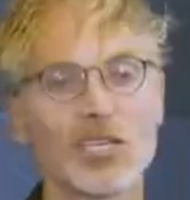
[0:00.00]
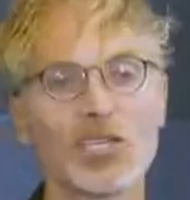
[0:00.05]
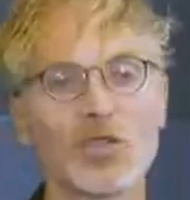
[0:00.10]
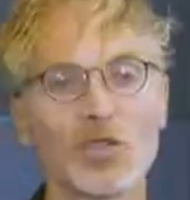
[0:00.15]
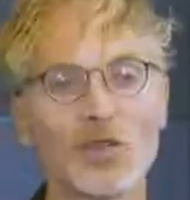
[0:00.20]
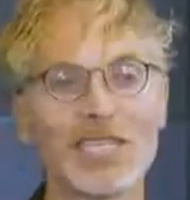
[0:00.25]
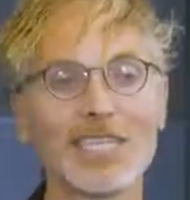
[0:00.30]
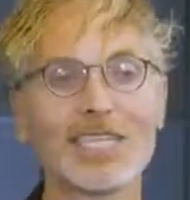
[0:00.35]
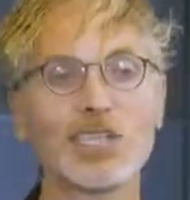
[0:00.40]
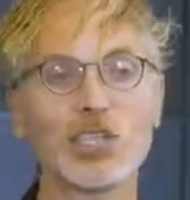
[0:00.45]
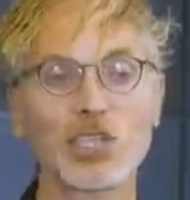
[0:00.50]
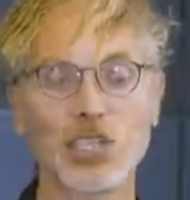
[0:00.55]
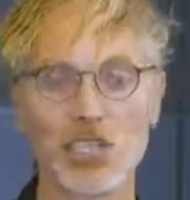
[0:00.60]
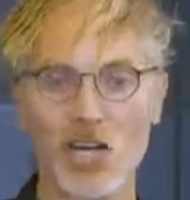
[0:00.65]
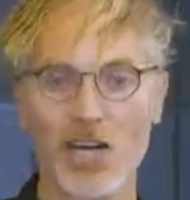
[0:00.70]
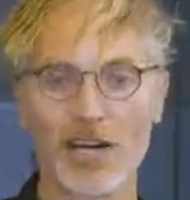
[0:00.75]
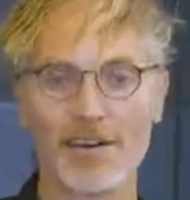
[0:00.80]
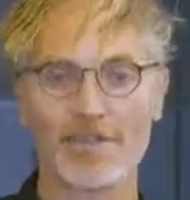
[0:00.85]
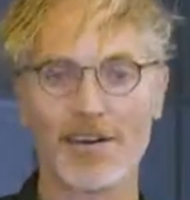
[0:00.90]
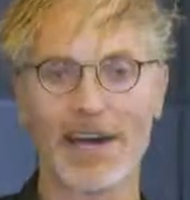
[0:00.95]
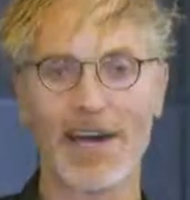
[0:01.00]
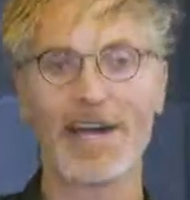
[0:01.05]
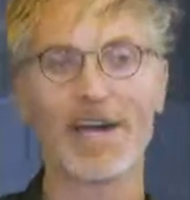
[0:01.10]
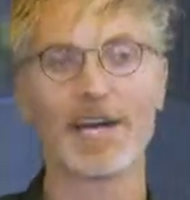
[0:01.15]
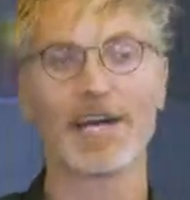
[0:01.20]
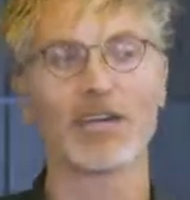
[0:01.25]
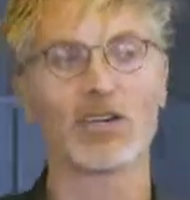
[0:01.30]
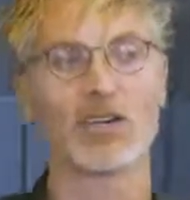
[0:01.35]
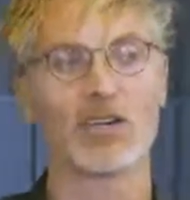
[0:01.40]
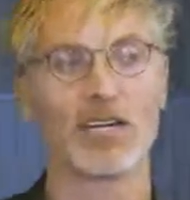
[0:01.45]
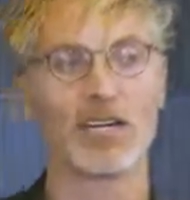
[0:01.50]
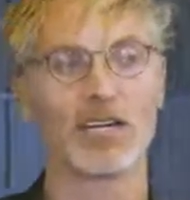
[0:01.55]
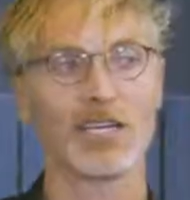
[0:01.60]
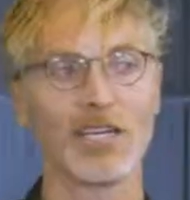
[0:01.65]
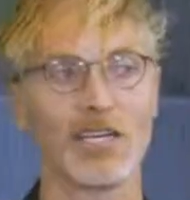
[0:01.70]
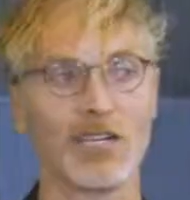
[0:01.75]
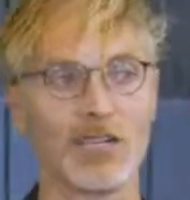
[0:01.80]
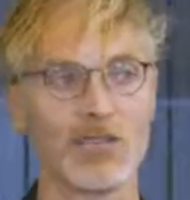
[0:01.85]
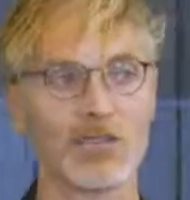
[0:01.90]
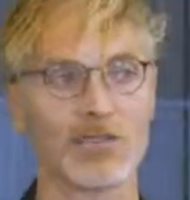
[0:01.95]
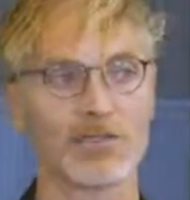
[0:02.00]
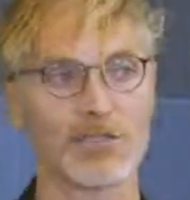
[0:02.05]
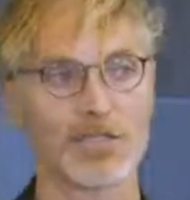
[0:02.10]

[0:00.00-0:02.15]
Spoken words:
So we did a survey and got a huge